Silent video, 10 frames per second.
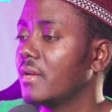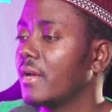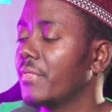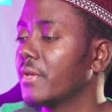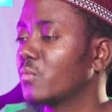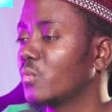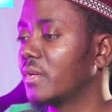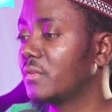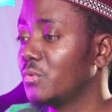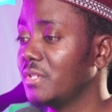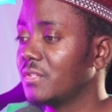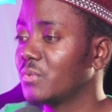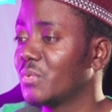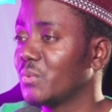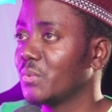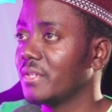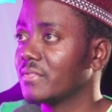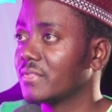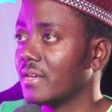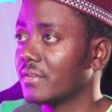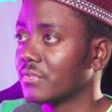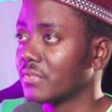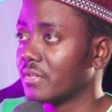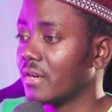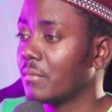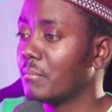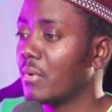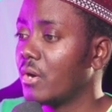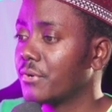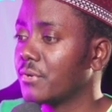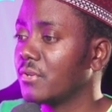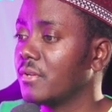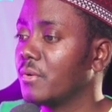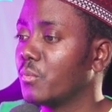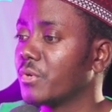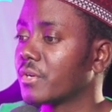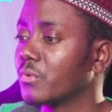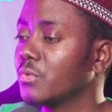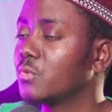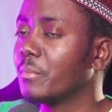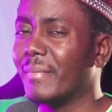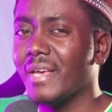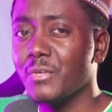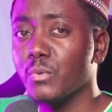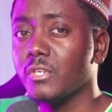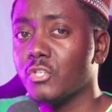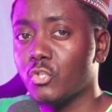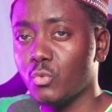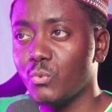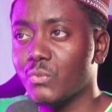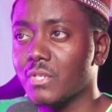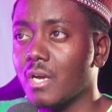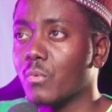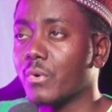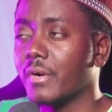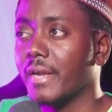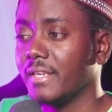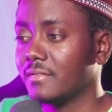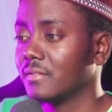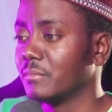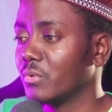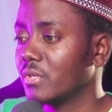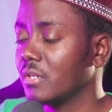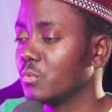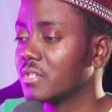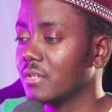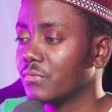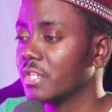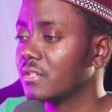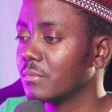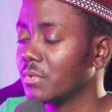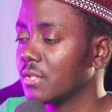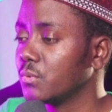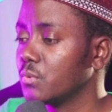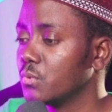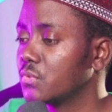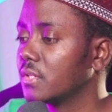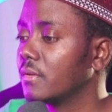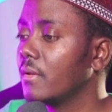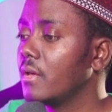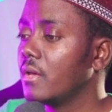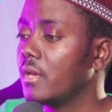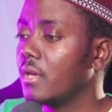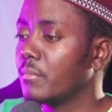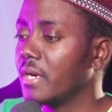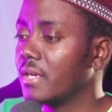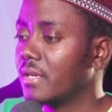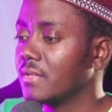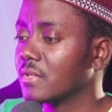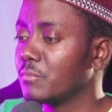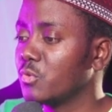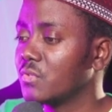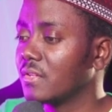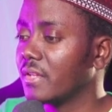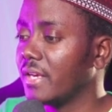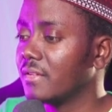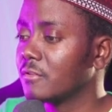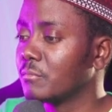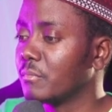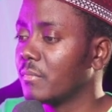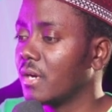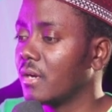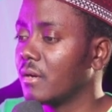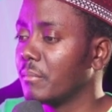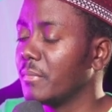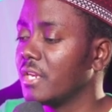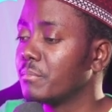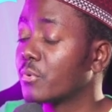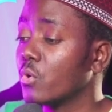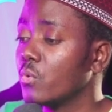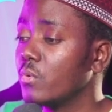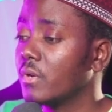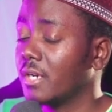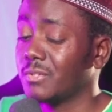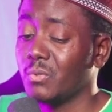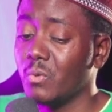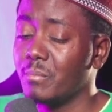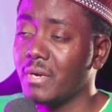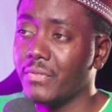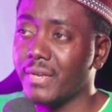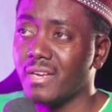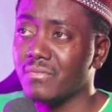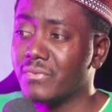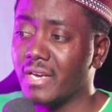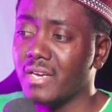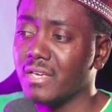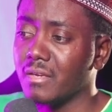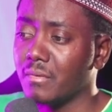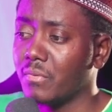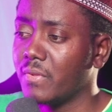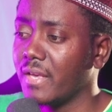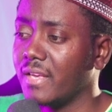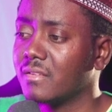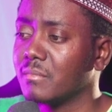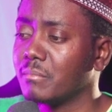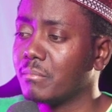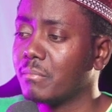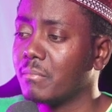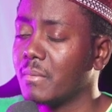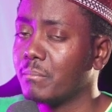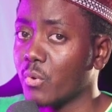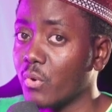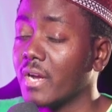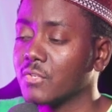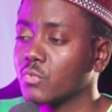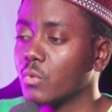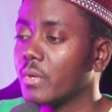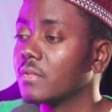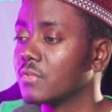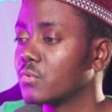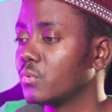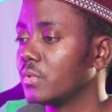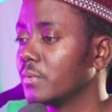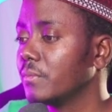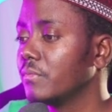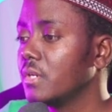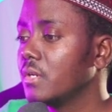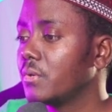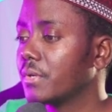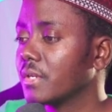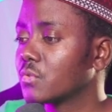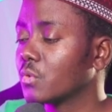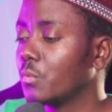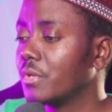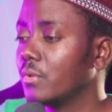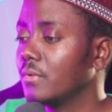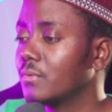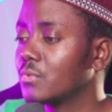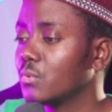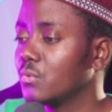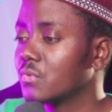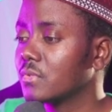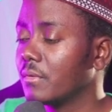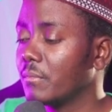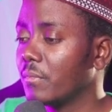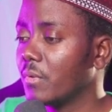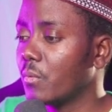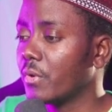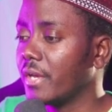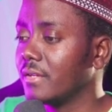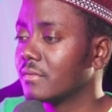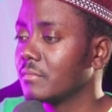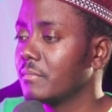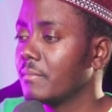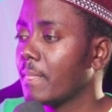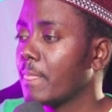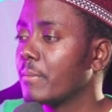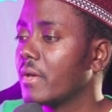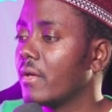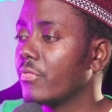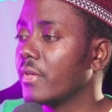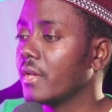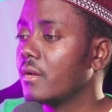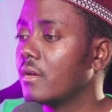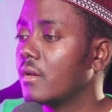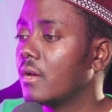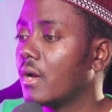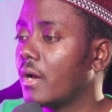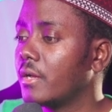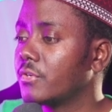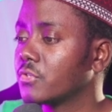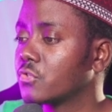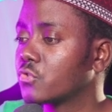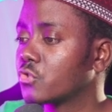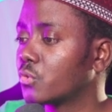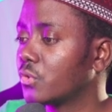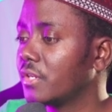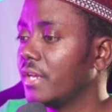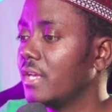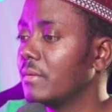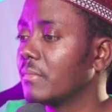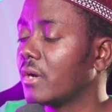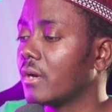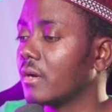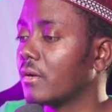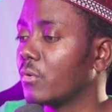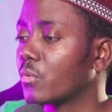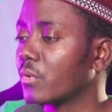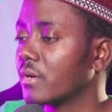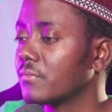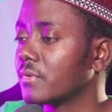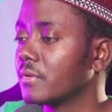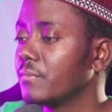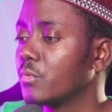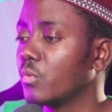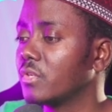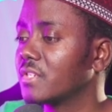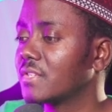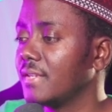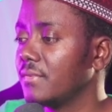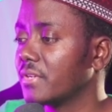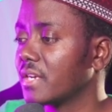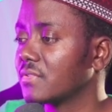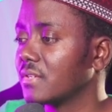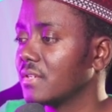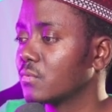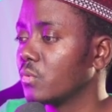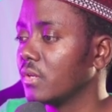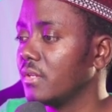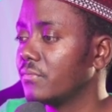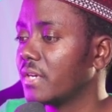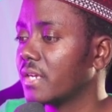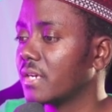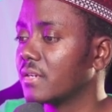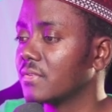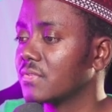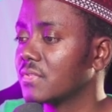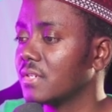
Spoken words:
and then what you need to do is under model, we are going to manually choose our ATEM. Okay, whichever ATEM that you're using. In my case, I'm using the ATEM Mini Pro at home, and then I have the ATEM Pro ISO at the studio. Okay, so we're going to choose our ATEM, and then under short name or whatever, we'll just leave it as it is. We'll leave that as it